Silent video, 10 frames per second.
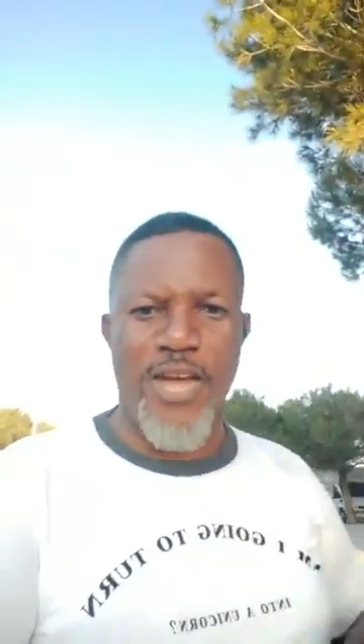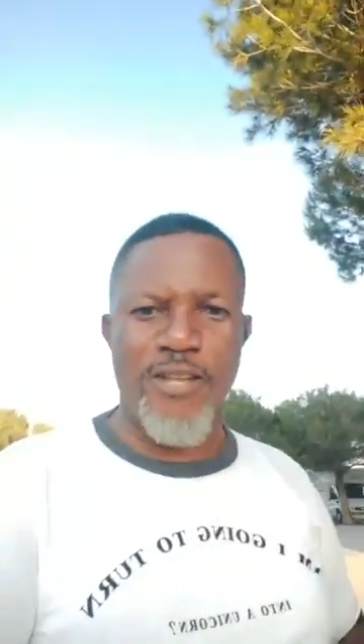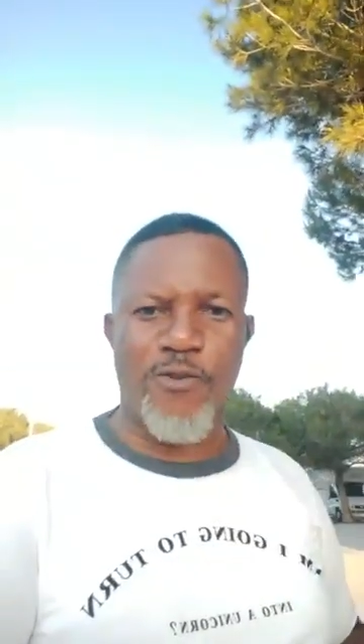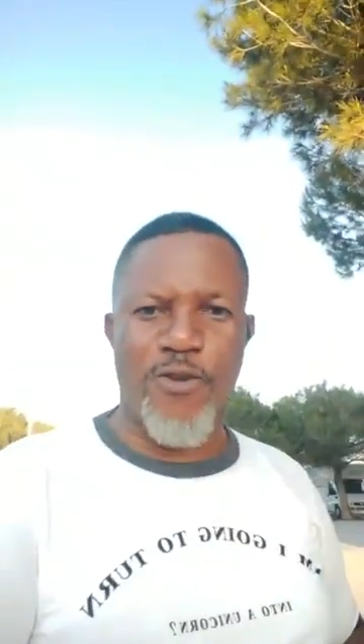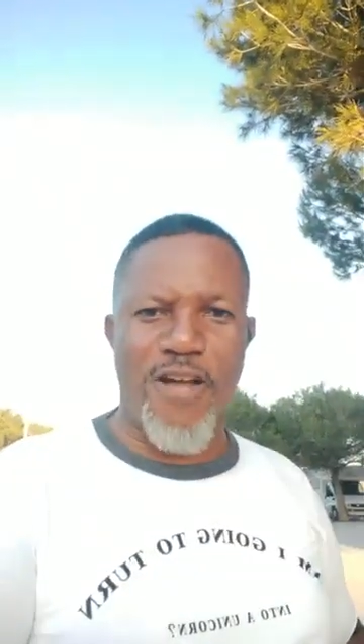
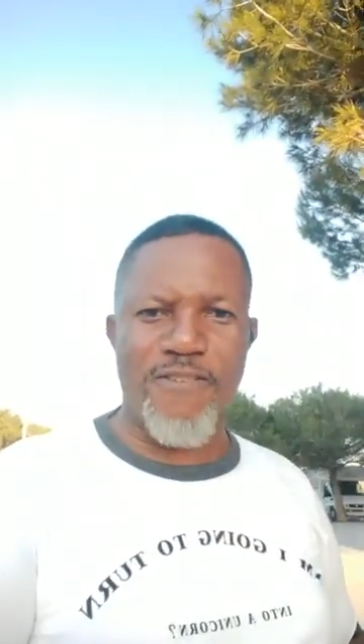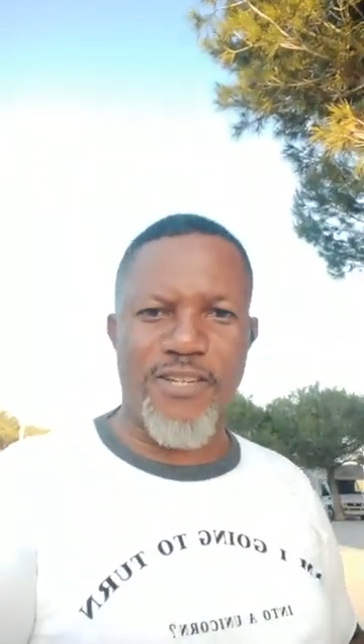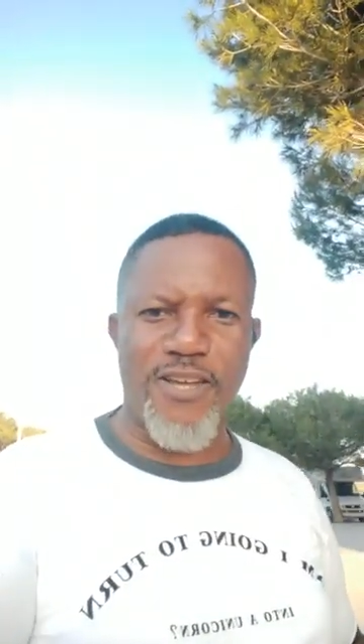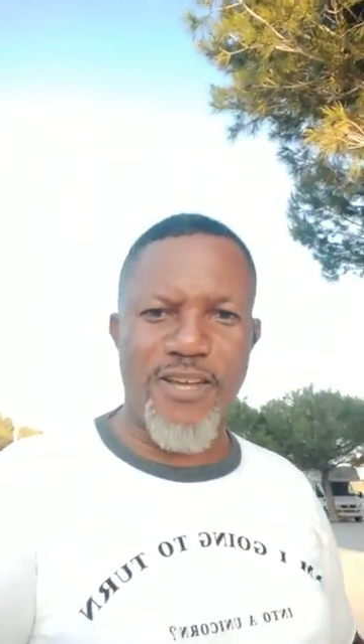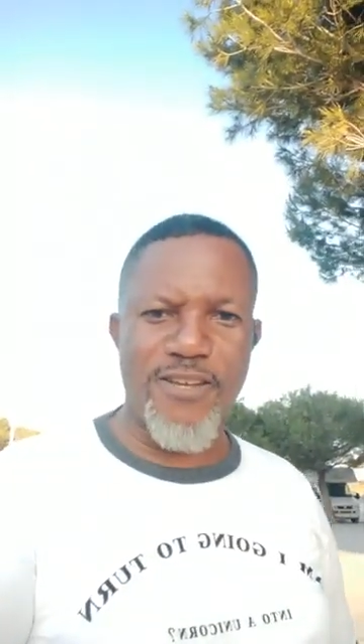into
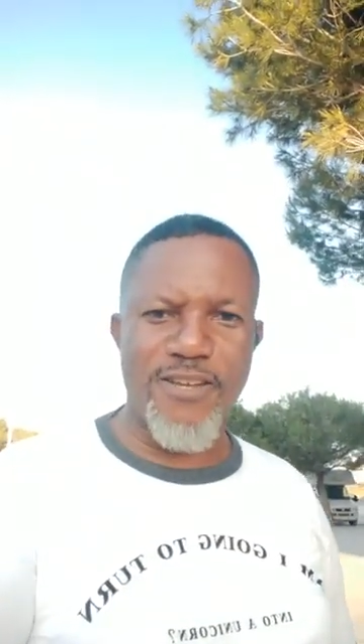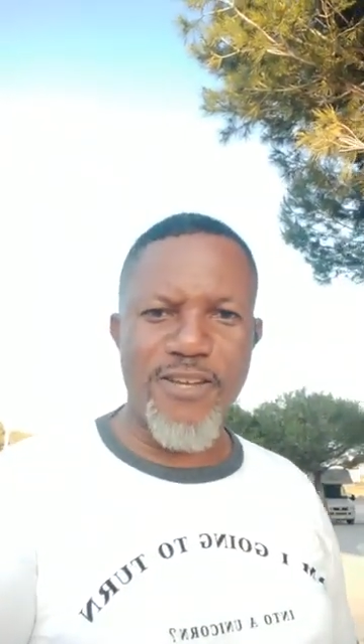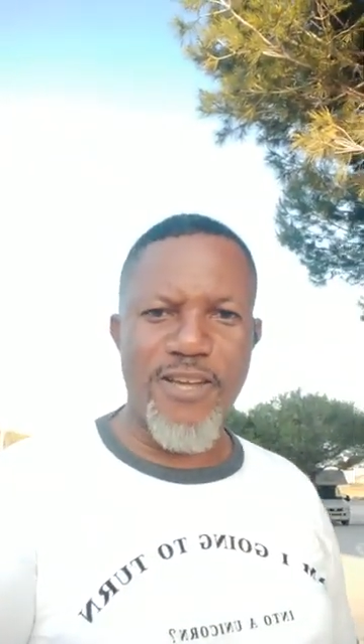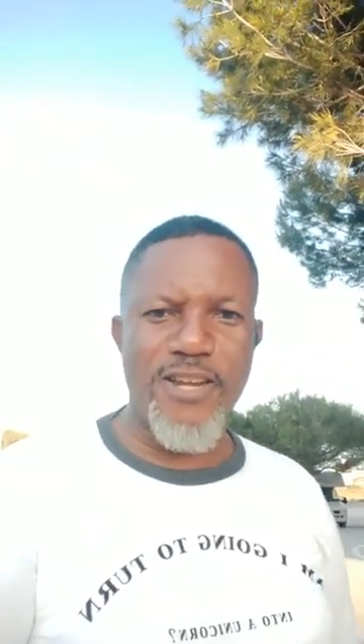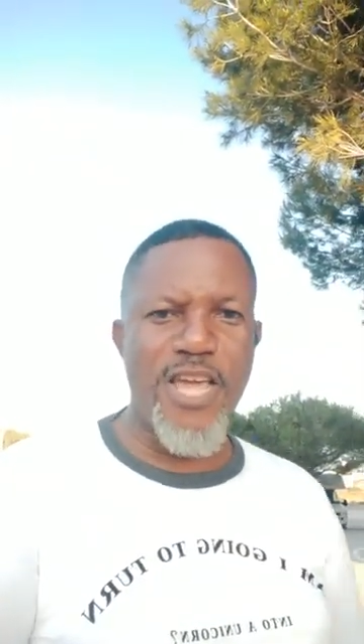Kavesa.
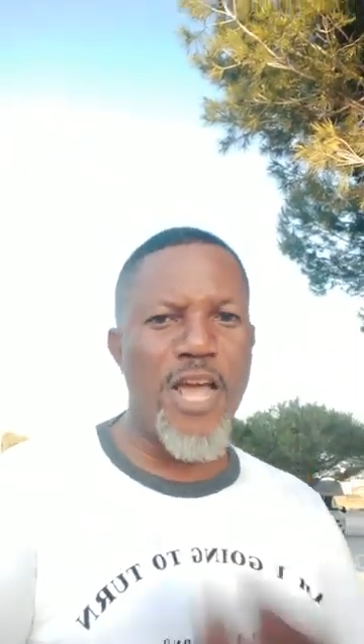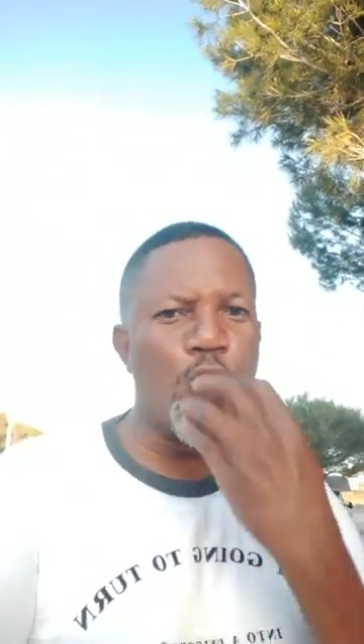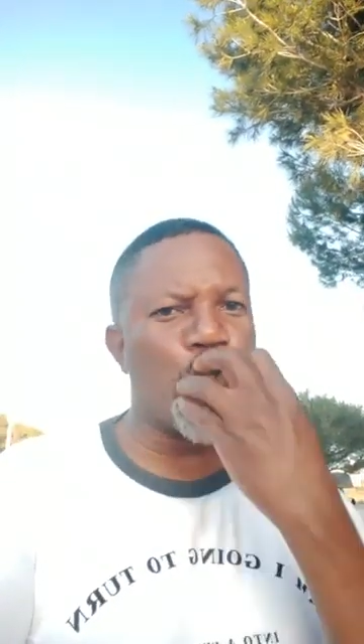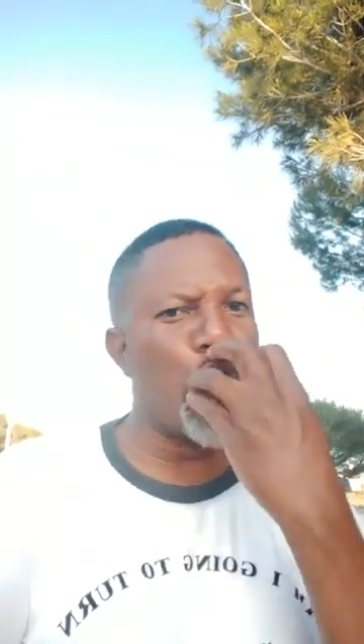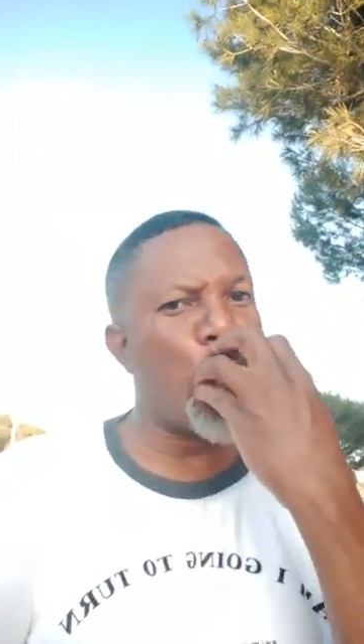Then you do
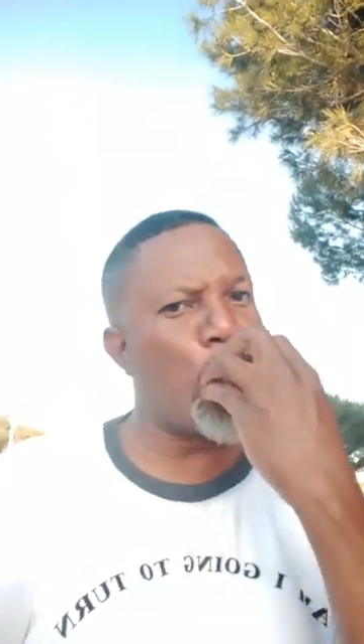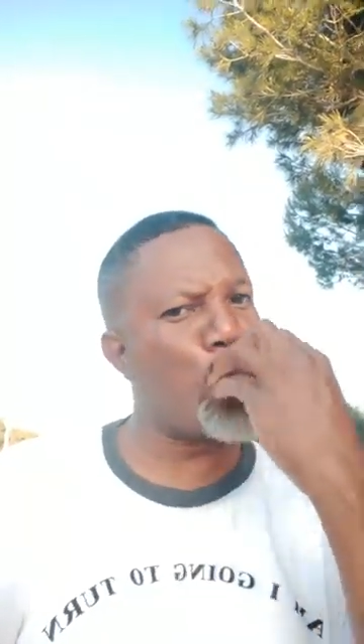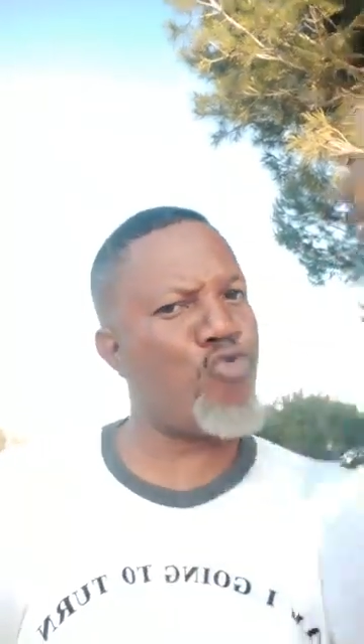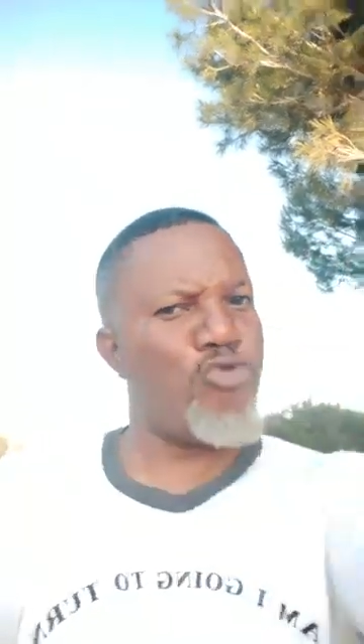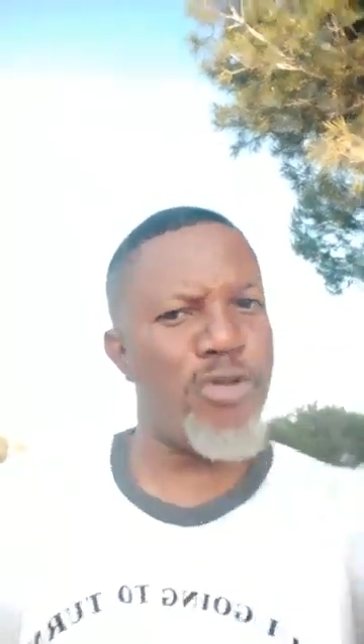see or no.